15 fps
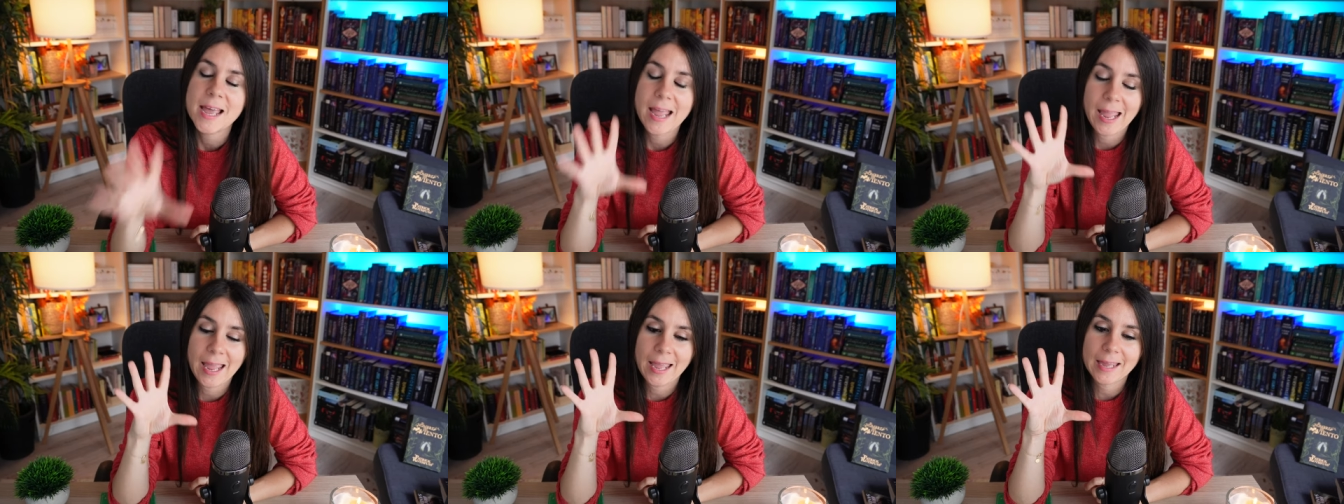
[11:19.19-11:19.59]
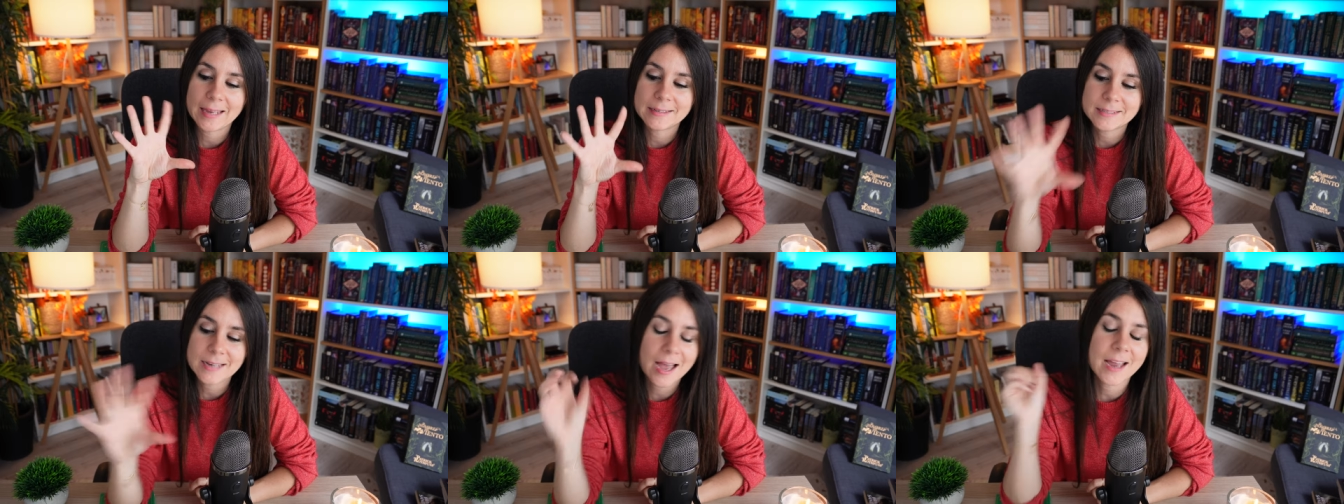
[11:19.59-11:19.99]

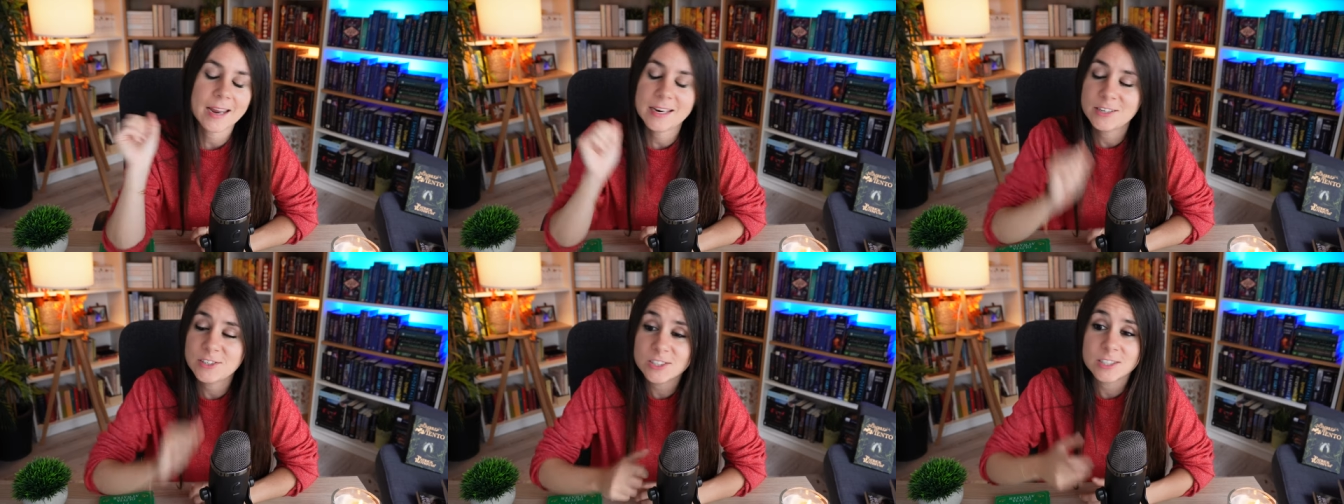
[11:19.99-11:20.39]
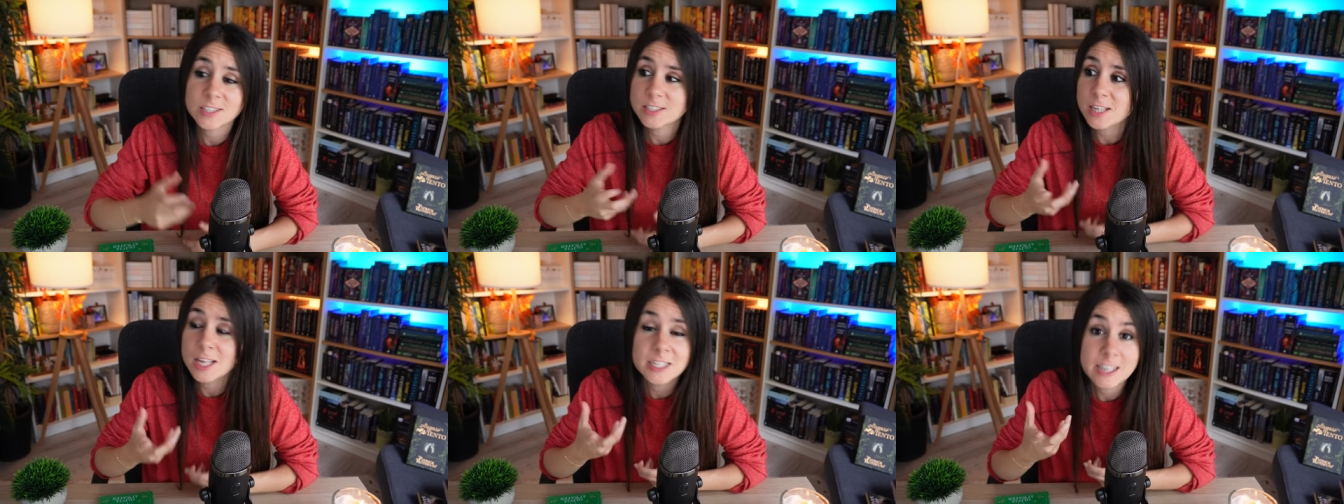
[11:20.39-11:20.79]
and I
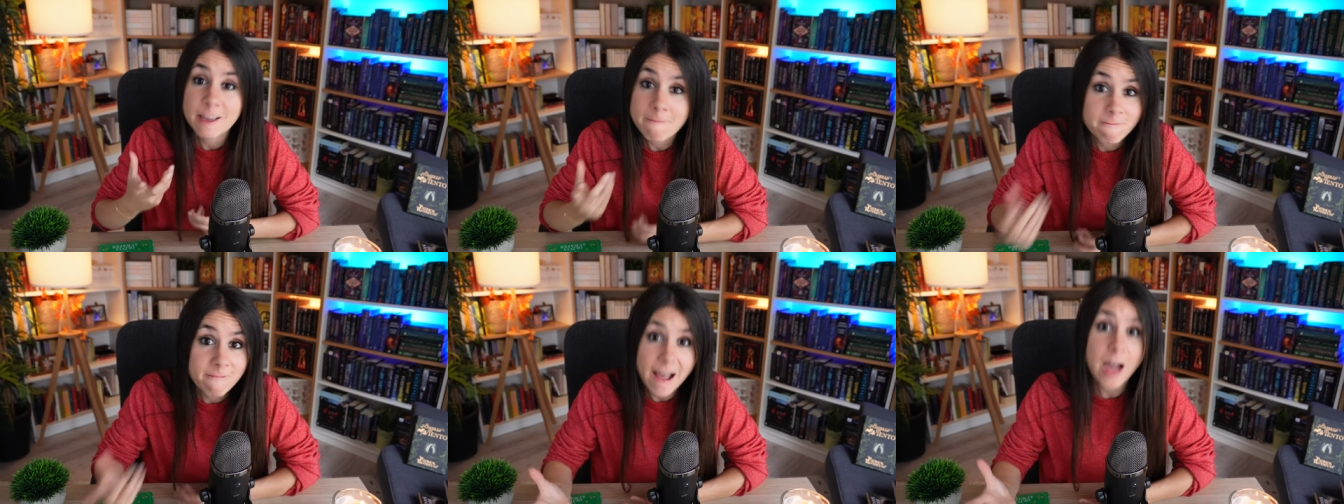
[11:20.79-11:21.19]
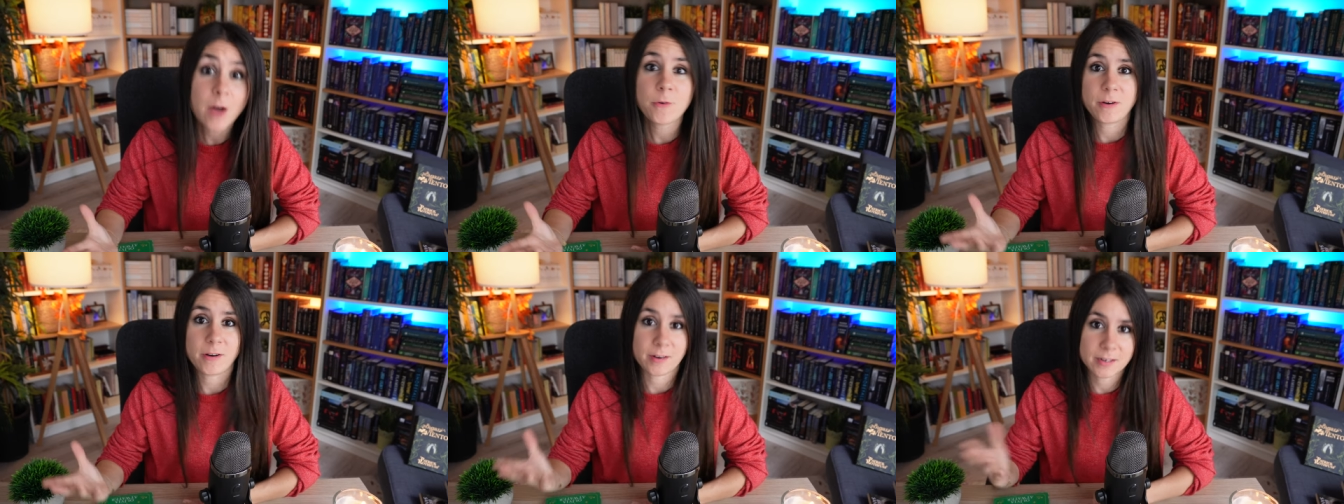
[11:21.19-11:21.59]
just
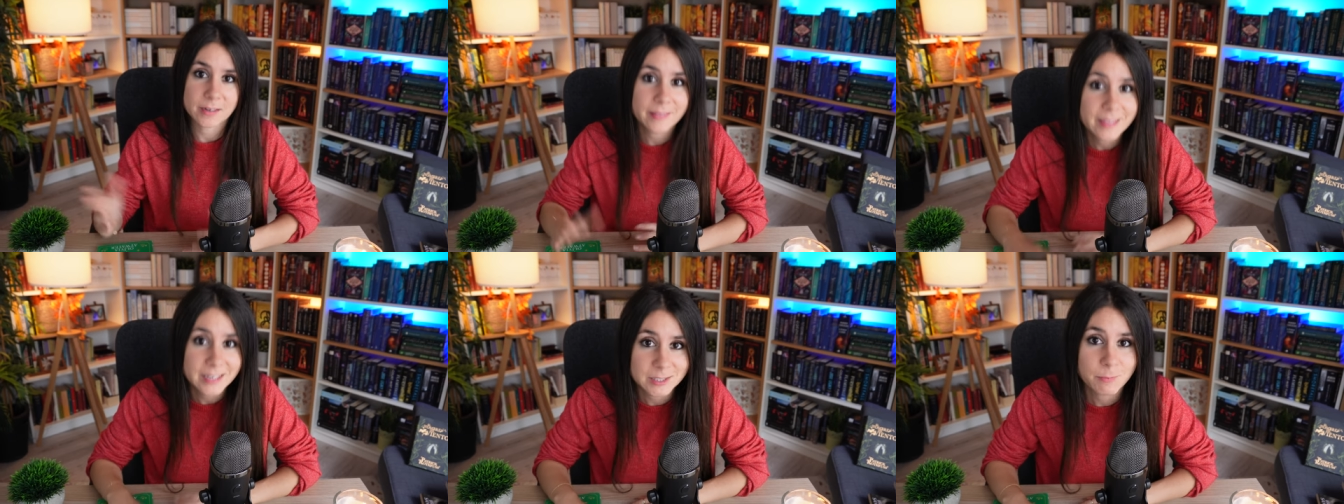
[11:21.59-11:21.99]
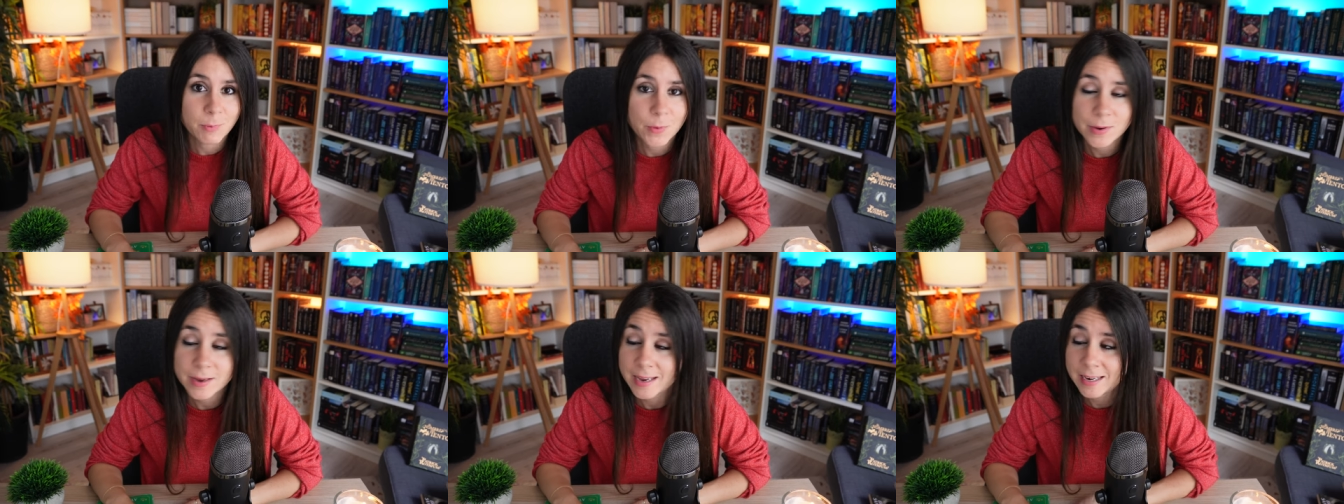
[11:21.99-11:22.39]
devoured this
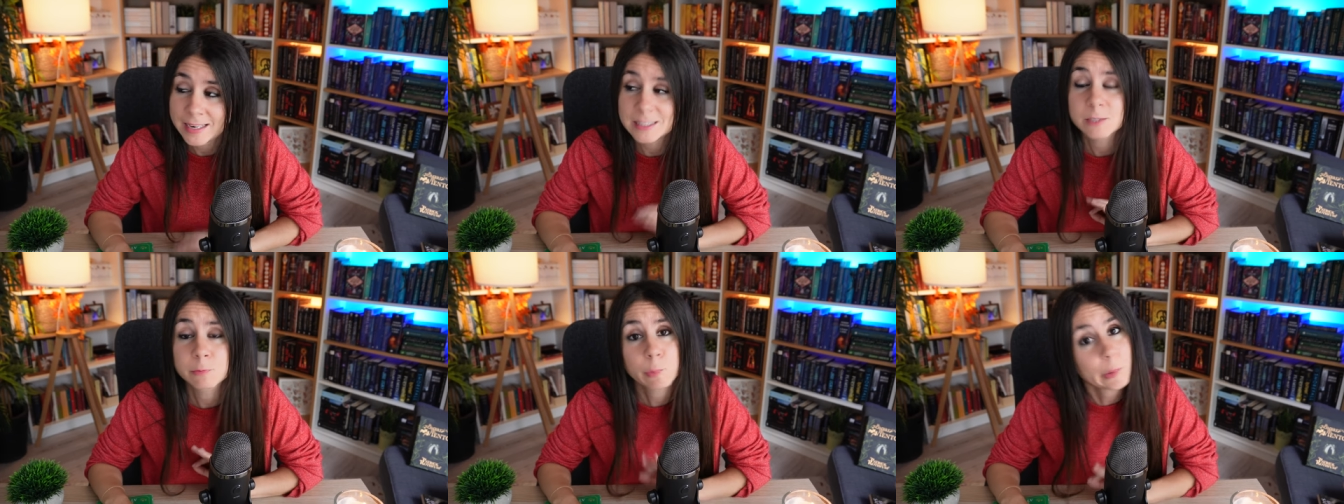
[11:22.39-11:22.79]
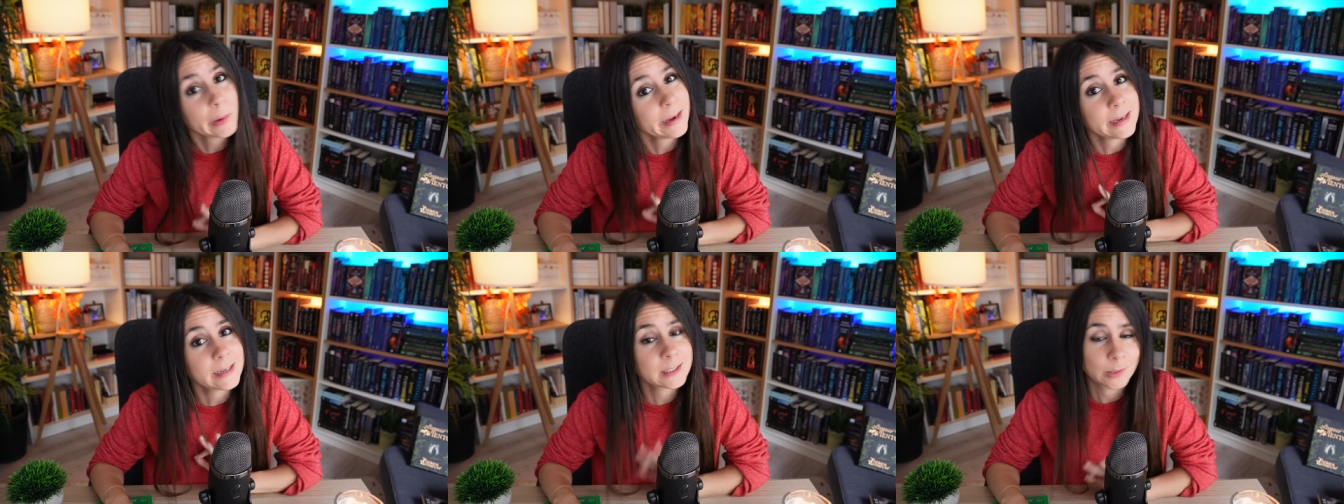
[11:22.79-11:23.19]
book. It is
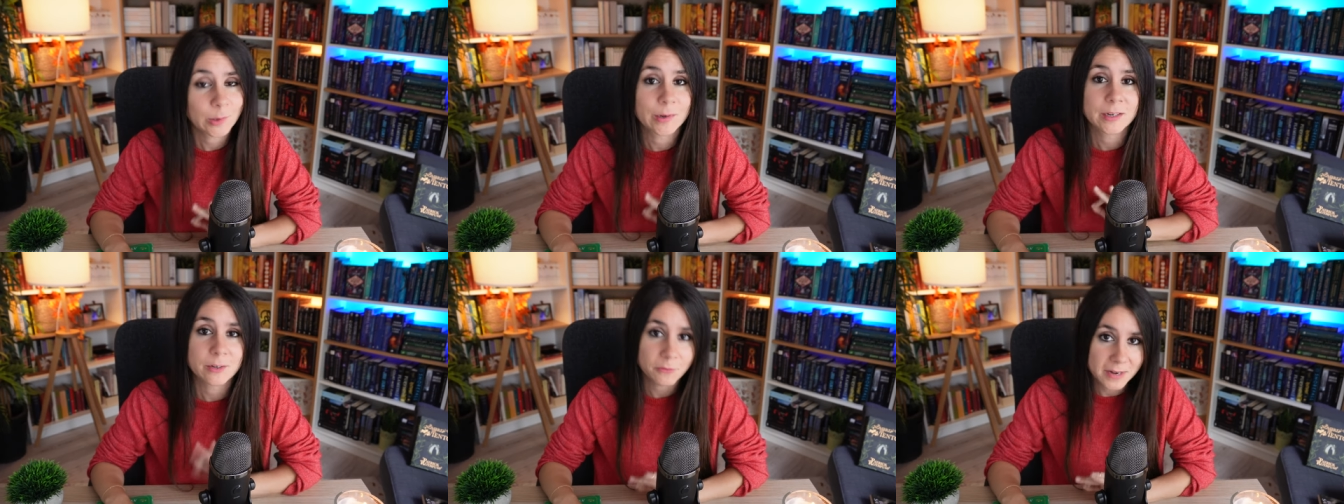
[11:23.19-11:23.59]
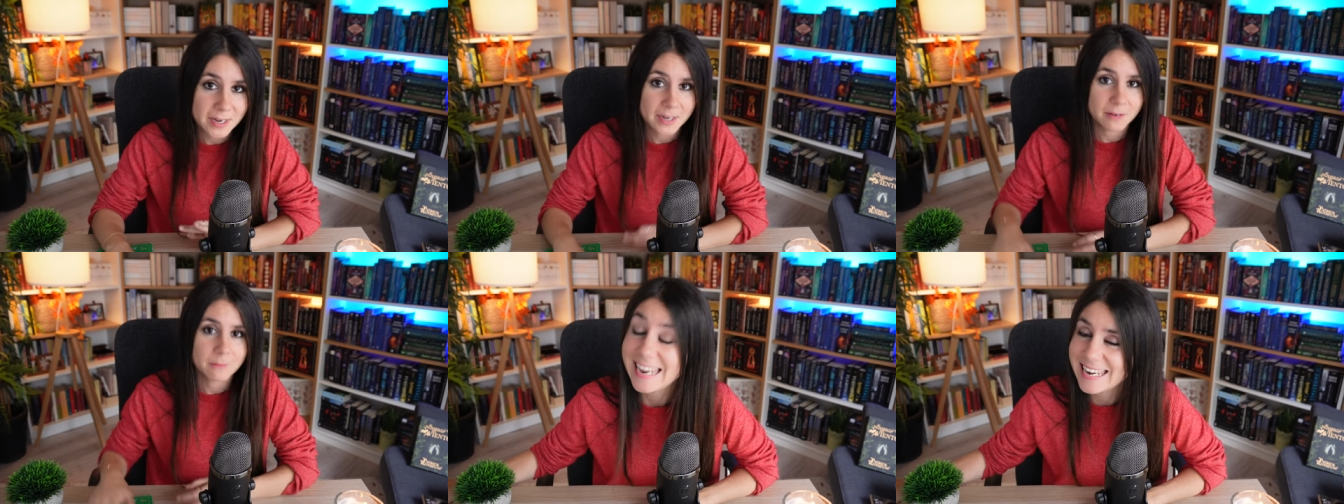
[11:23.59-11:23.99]
pretty solid read.